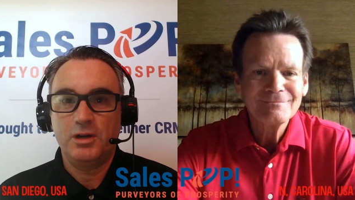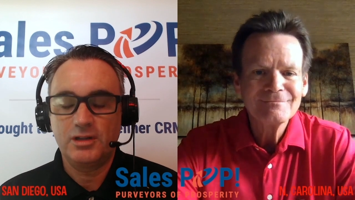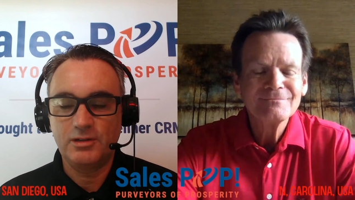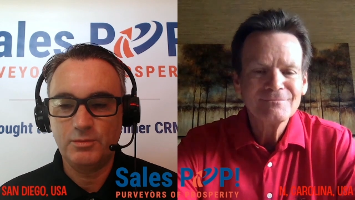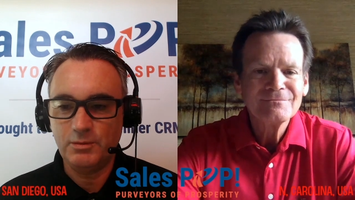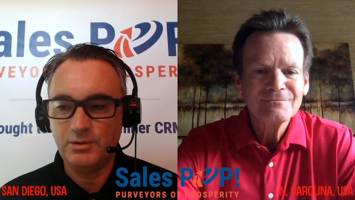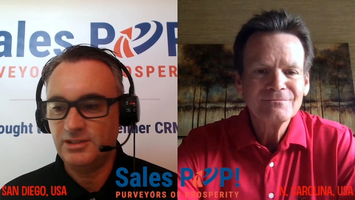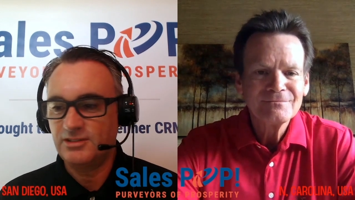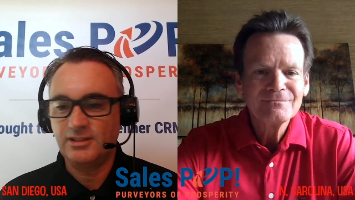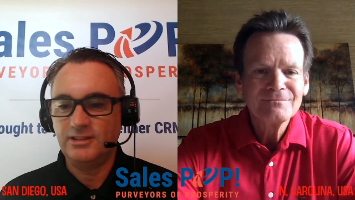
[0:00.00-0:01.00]
Speaker 1: work where
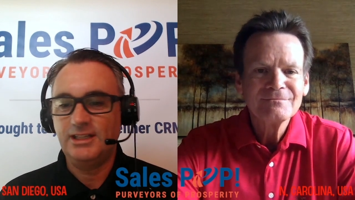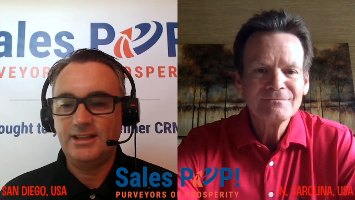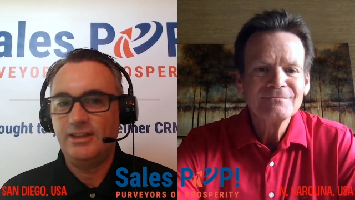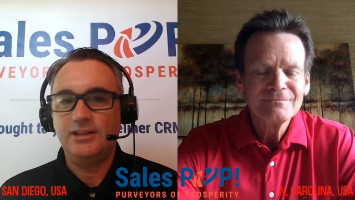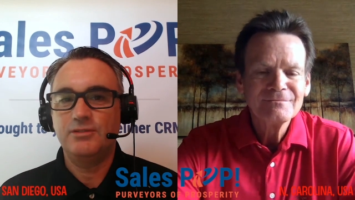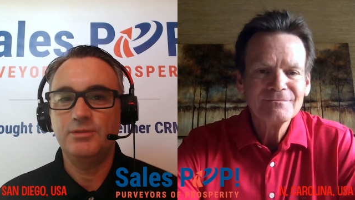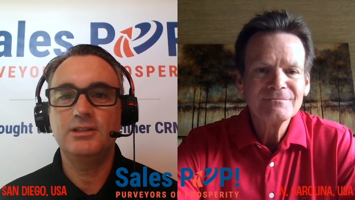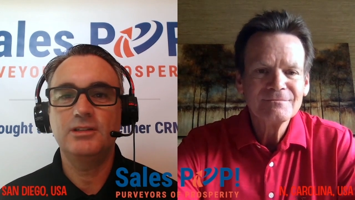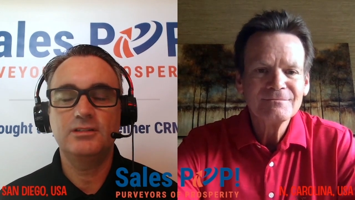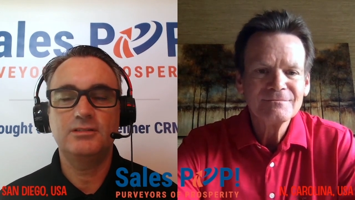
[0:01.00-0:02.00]
we suddenly think we
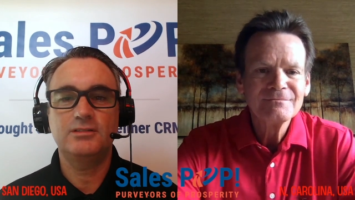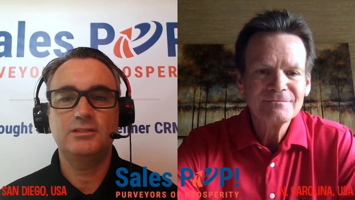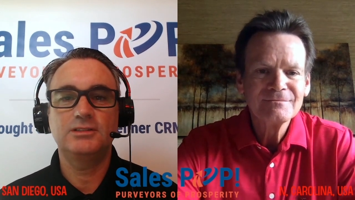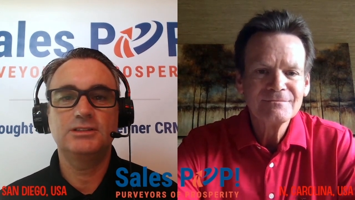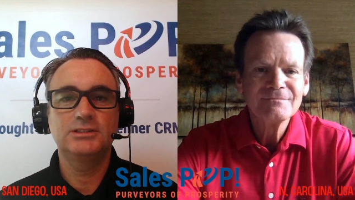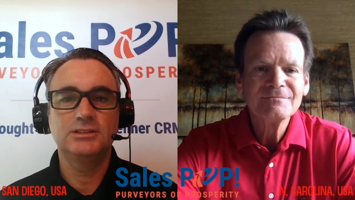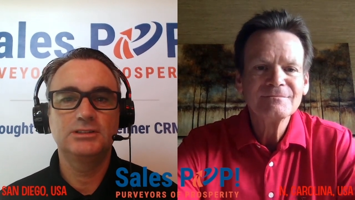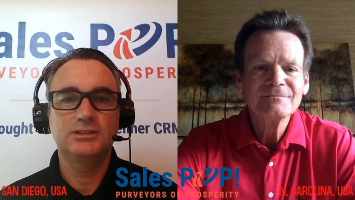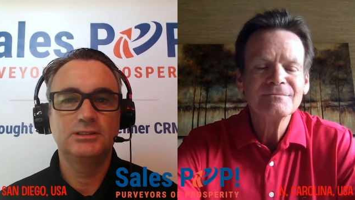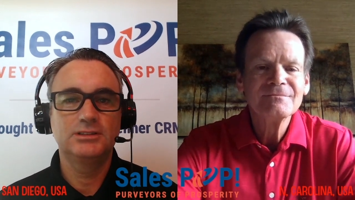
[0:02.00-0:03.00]
can control it.
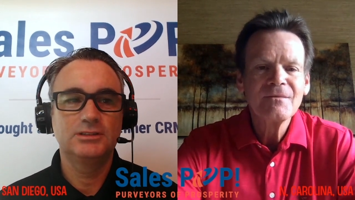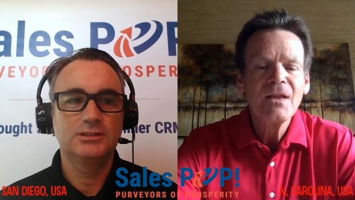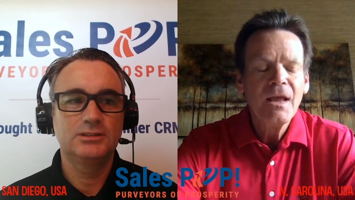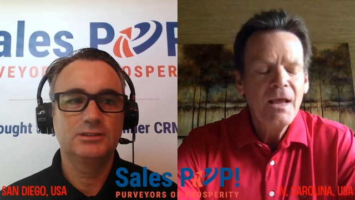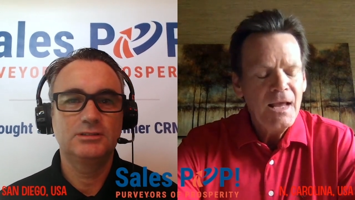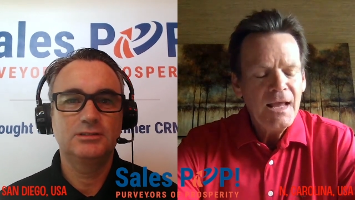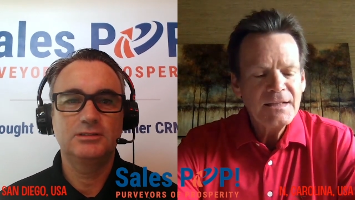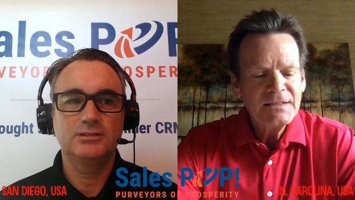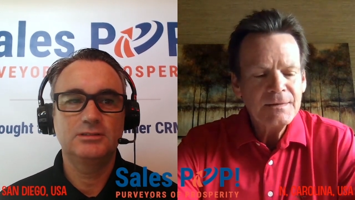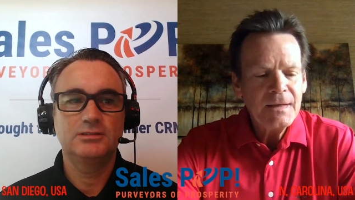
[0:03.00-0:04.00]

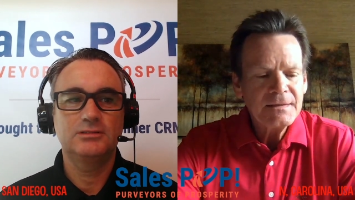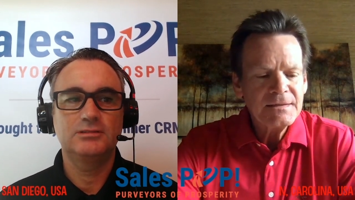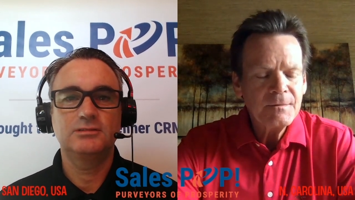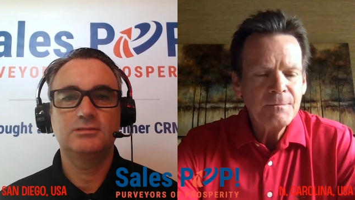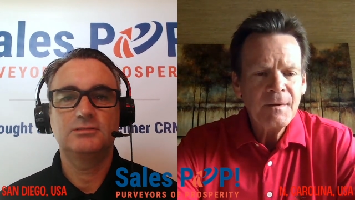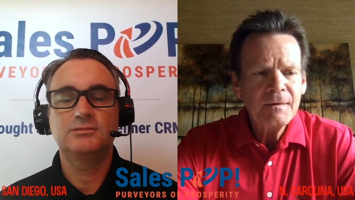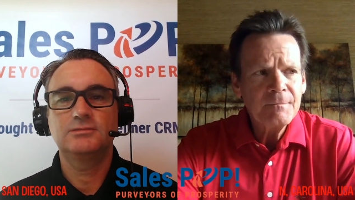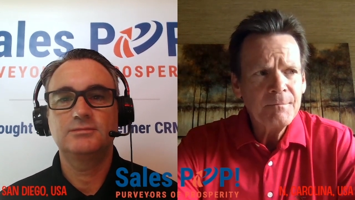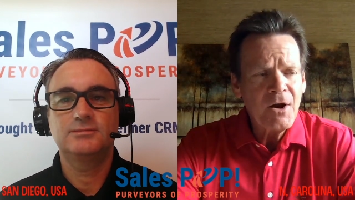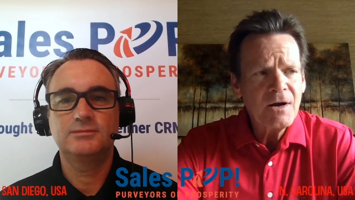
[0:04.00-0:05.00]
It's it's
Speaker 2: uh,
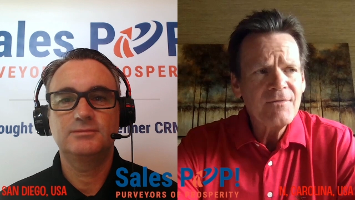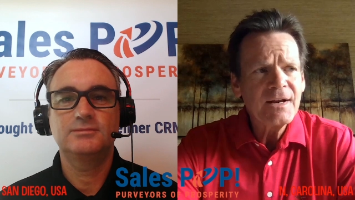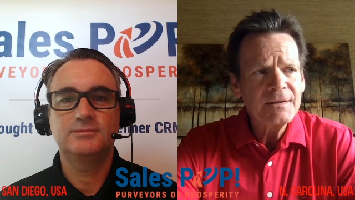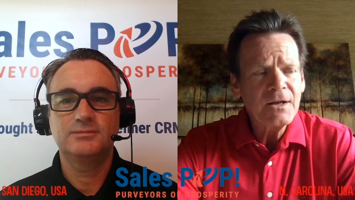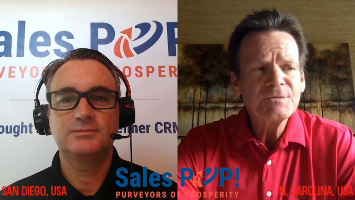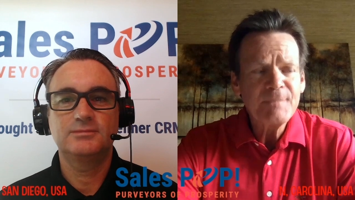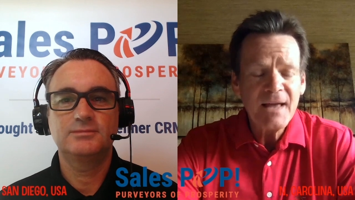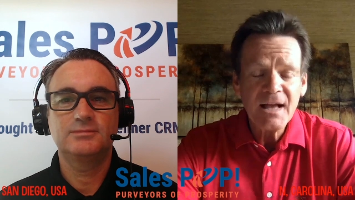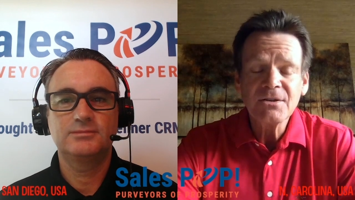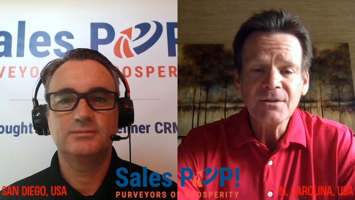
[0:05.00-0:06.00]
part of it it goes
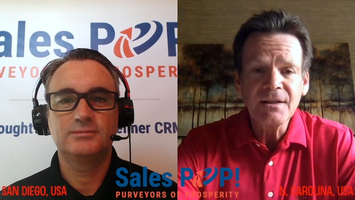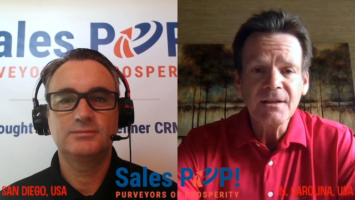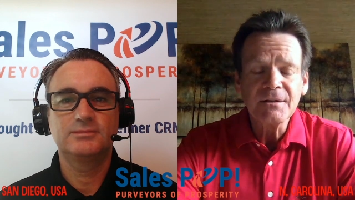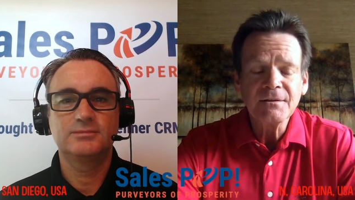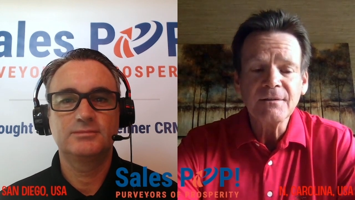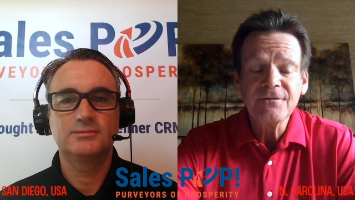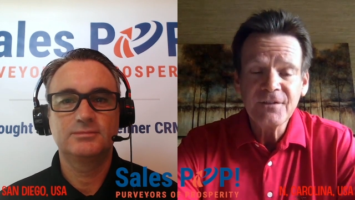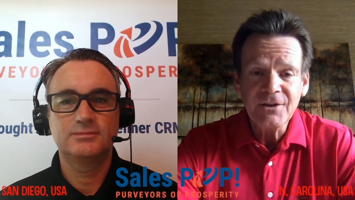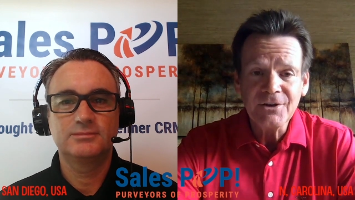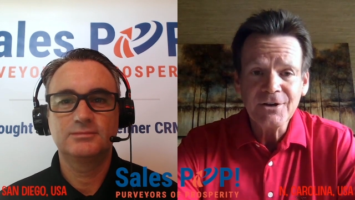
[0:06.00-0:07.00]
back to the the
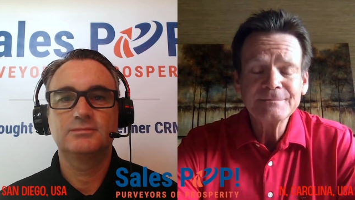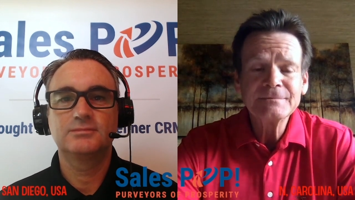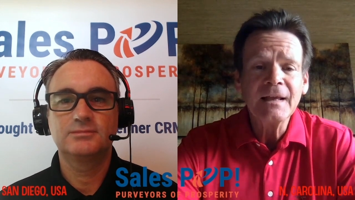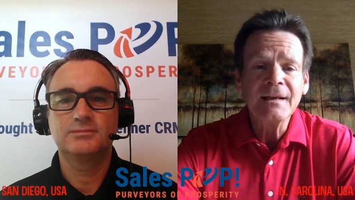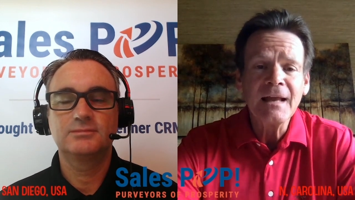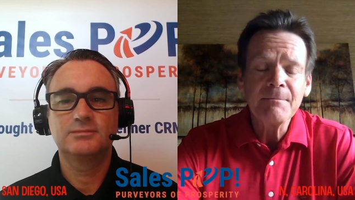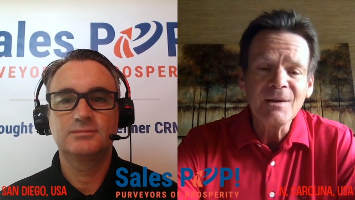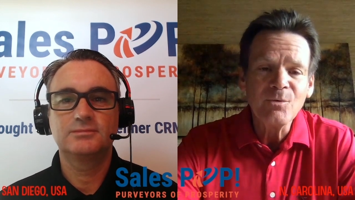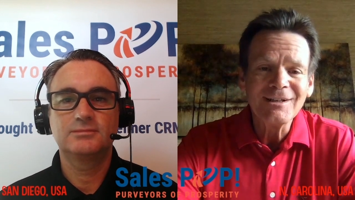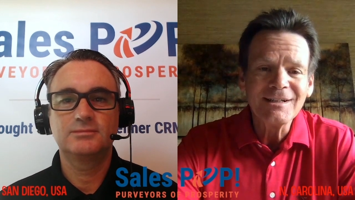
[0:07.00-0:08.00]
fear and not
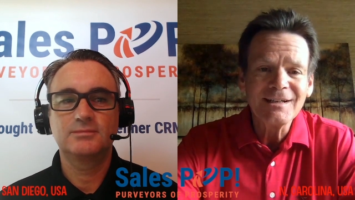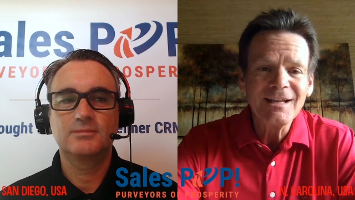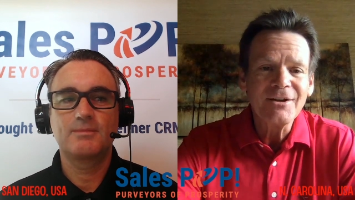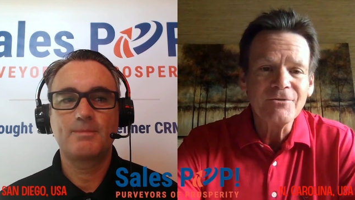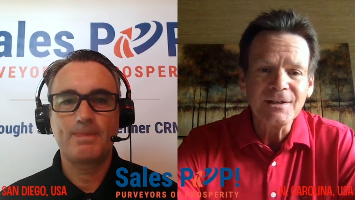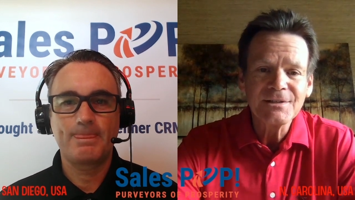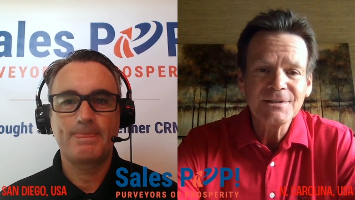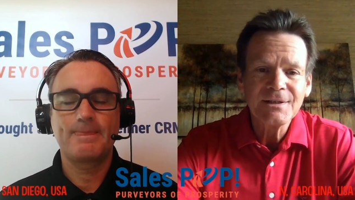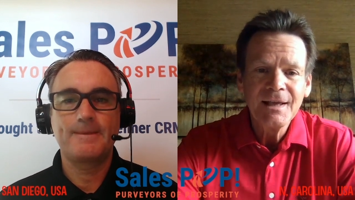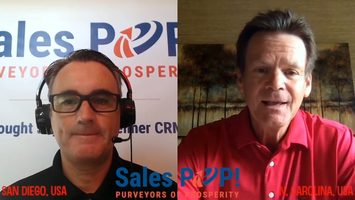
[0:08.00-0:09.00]
being willing to take risk.
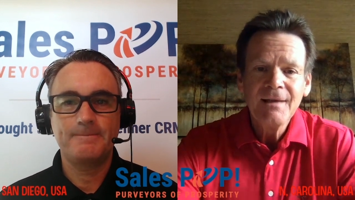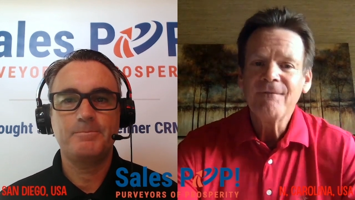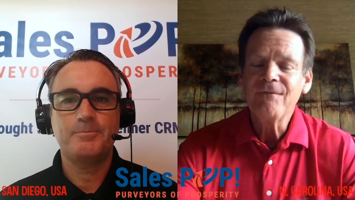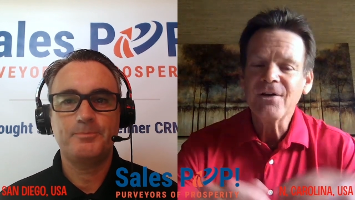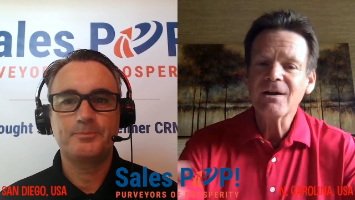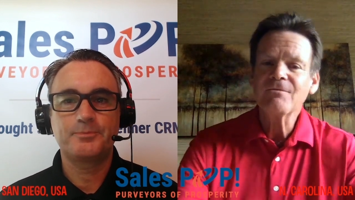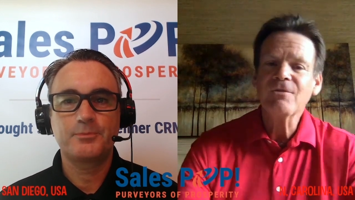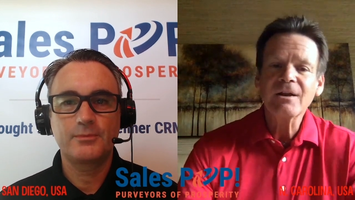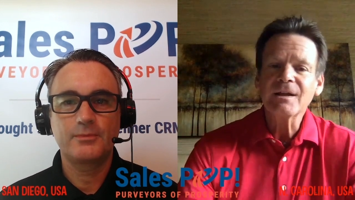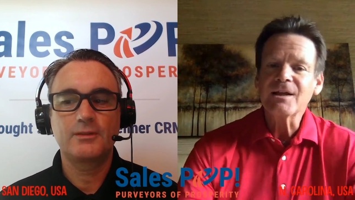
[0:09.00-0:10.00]
Very
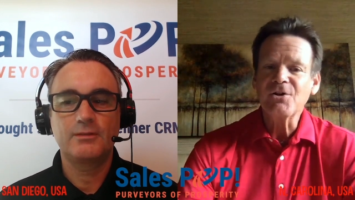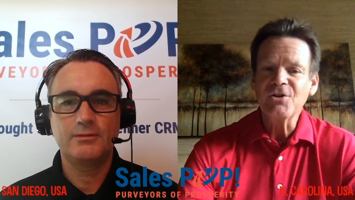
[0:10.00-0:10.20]
rarely are